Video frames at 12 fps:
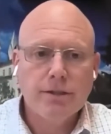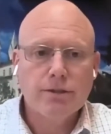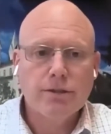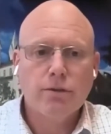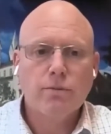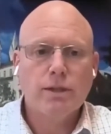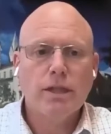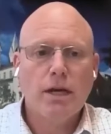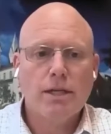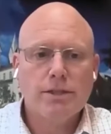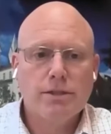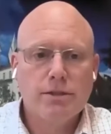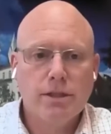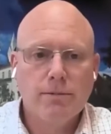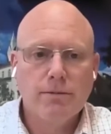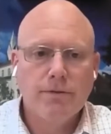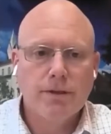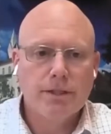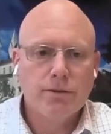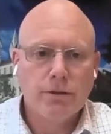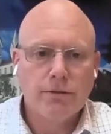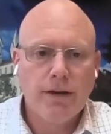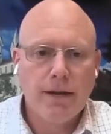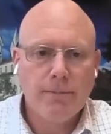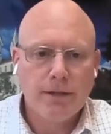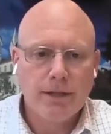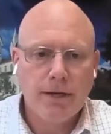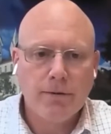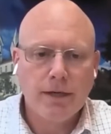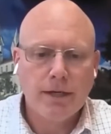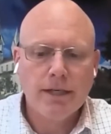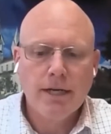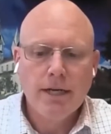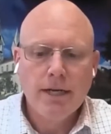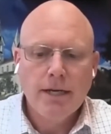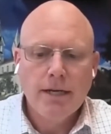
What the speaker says: So we lost some of the historic fabric that way.